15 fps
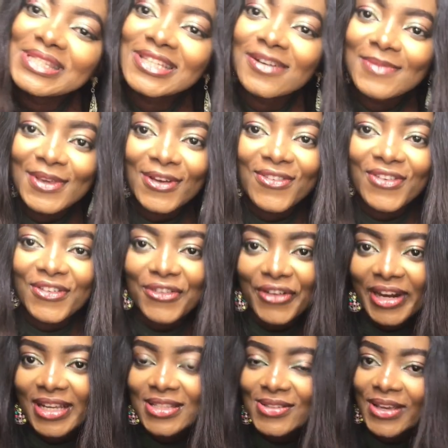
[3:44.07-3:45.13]
tell me your
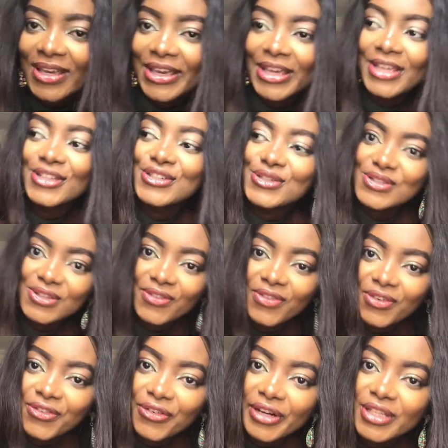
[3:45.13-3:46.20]
favorite, okay? Choose your
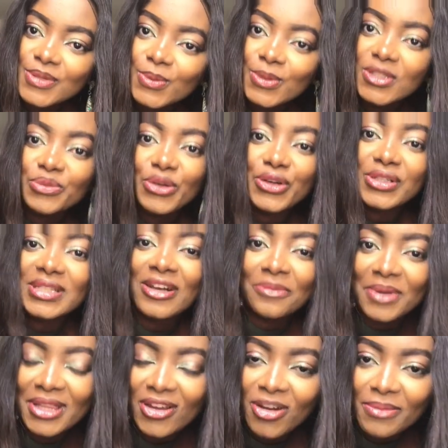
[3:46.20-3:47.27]
favorite ones because I'll
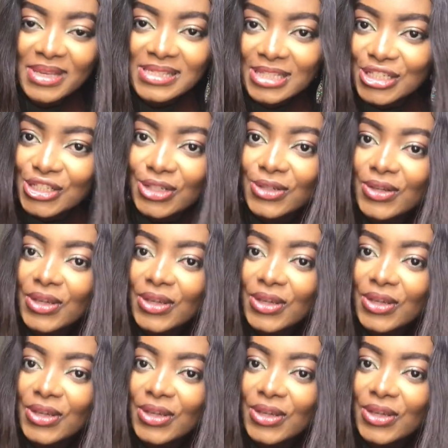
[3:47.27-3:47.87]
be in the comment section